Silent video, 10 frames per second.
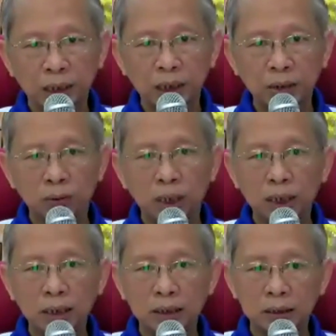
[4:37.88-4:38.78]
You
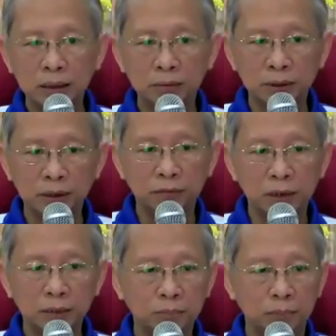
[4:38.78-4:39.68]
are here to
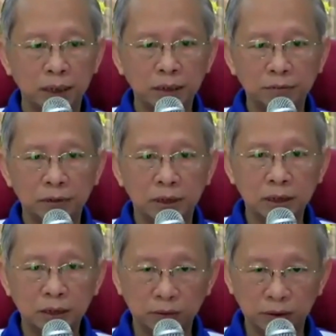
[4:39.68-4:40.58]
develop
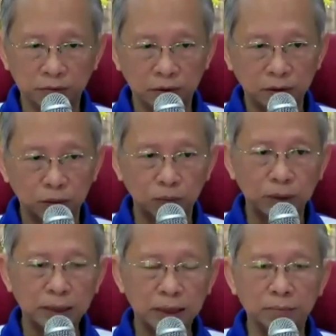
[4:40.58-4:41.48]
mindfulness, to develop
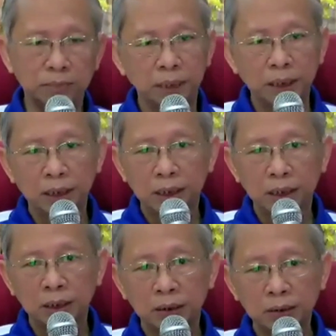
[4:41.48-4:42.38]
wisdom,
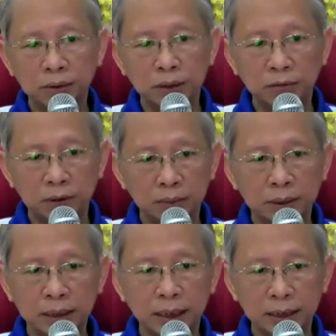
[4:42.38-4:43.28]
not to develop
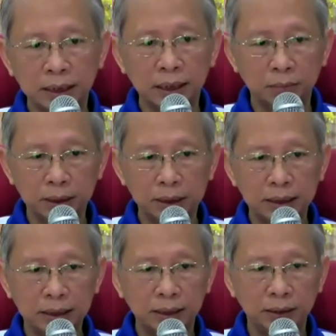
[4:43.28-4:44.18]
psychic
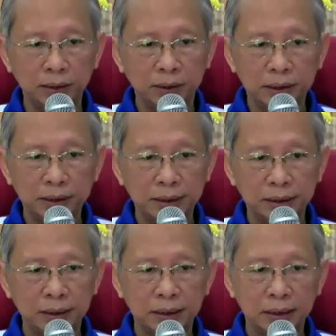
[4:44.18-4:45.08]
ability,
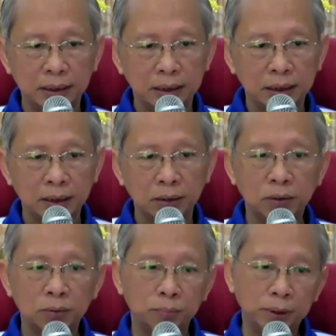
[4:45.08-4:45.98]

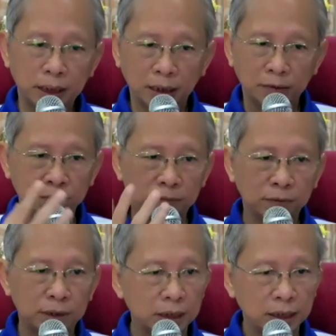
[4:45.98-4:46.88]
not to become
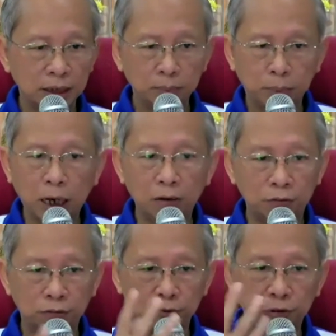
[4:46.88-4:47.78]
very
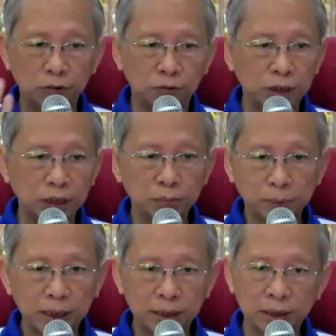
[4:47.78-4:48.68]
powerful or very
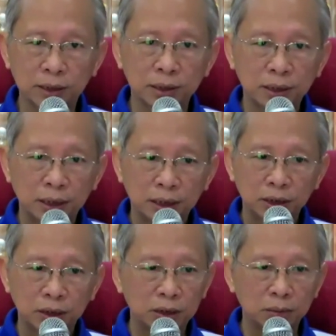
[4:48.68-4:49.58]
special.
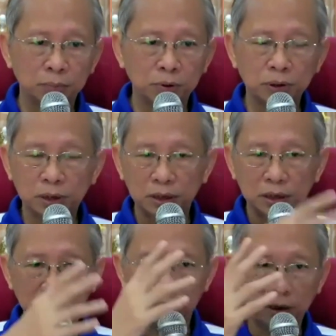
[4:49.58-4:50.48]
You're supposed to
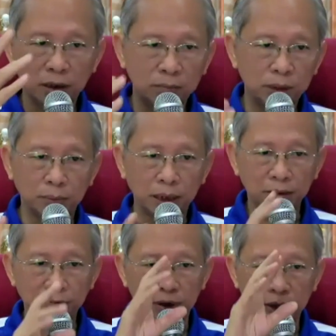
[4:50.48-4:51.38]
develop the
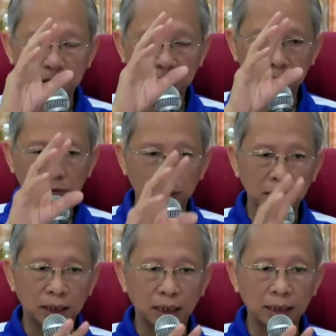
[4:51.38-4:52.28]
mindfulness to
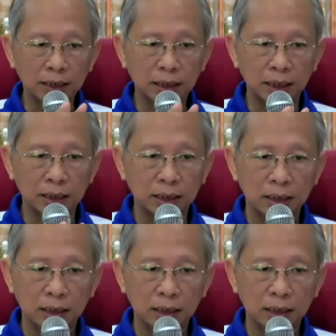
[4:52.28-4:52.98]
realize that,